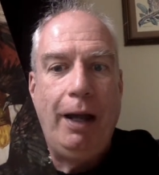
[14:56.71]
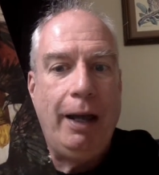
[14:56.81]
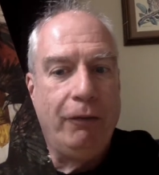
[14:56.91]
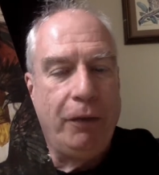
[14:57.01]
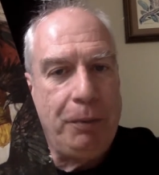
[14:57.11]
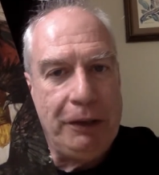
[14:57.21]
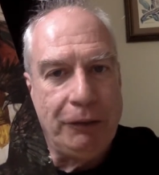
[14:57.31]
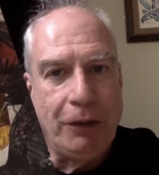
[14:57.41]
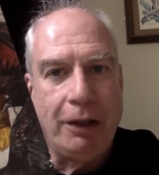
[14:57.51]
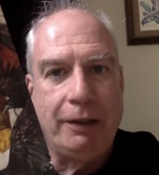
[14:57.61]
Every piece
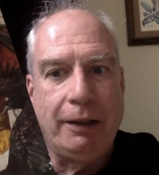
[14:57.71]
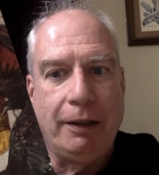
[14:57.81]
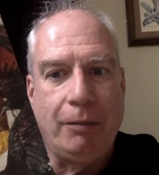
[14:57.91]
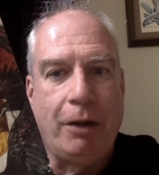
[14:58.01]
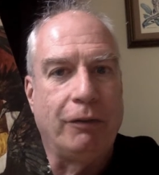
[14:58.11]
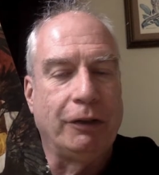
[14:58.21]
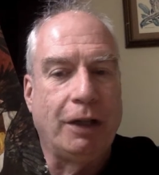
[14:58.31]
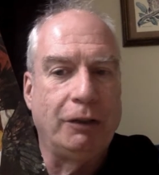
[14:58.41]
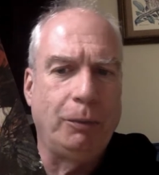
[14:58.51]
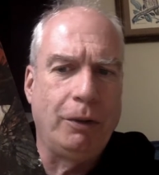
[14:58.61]
of content that Marvel does,